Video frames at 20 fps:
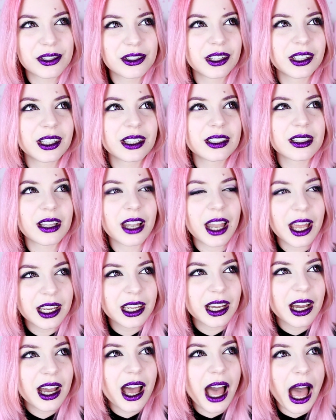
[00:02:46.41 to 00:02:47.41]
She doesn't
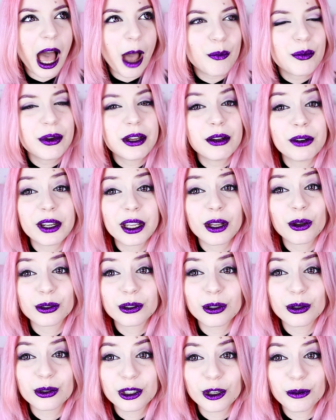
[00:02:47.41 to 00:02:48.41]
like appearing on
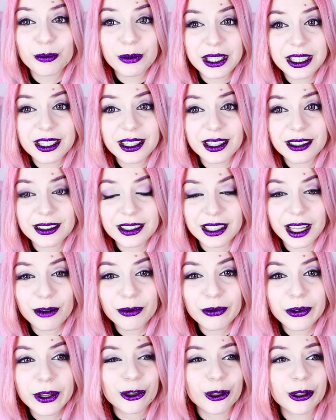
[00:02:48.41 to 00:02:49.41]
social media and stuff.